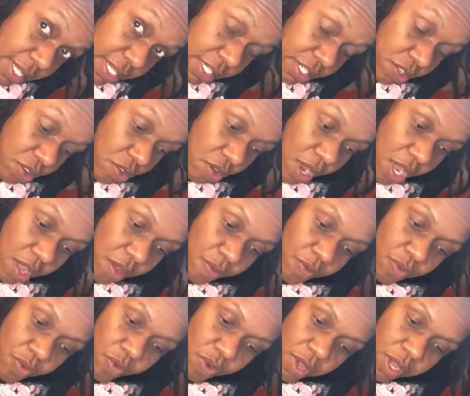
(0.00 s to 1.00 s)
Let's grab
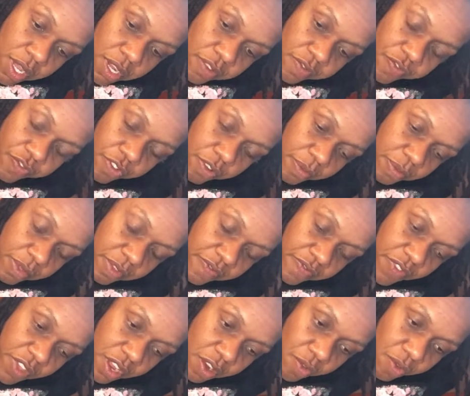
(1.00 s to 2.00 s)
one from the
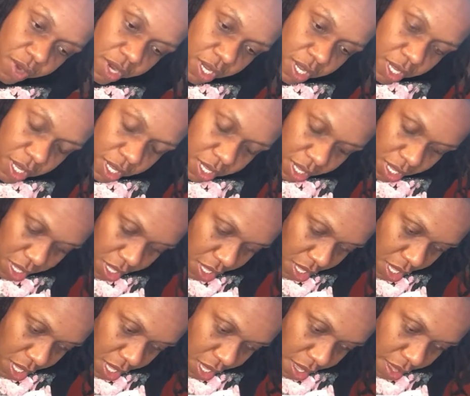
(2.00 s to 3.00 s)
very
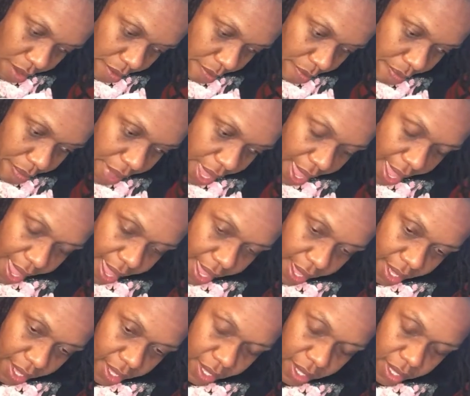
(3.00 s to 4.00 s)

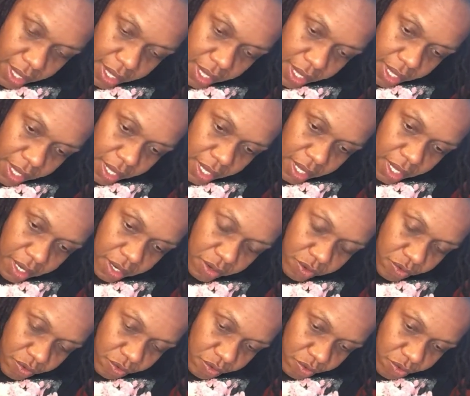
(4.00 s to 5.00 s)
back, and
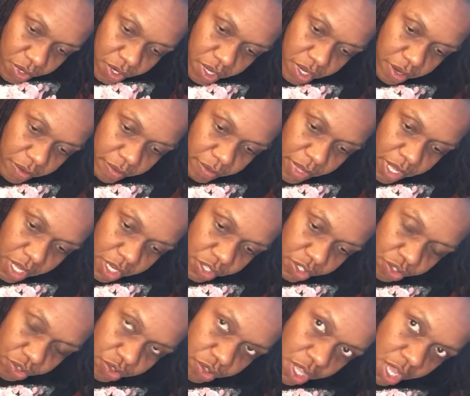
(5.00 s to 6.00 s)
we're going to
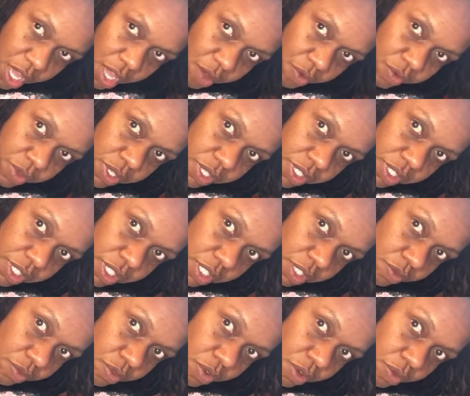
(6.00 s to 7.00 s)
measure that one and
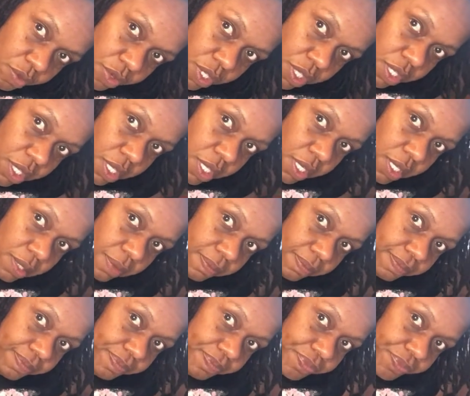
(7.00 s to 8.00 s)
see what we get.
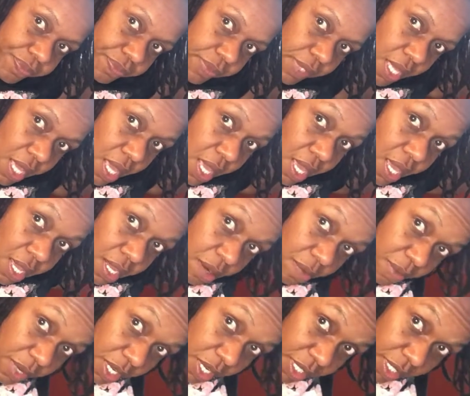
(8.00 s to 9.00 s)
I'm
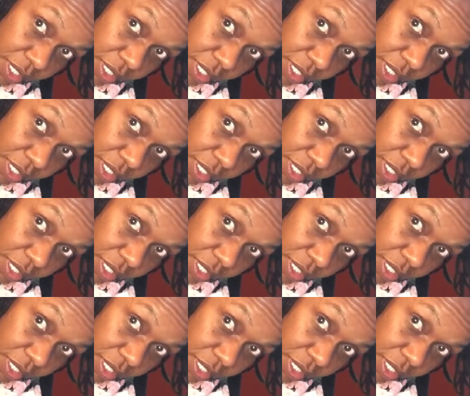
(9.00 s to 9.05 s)
going to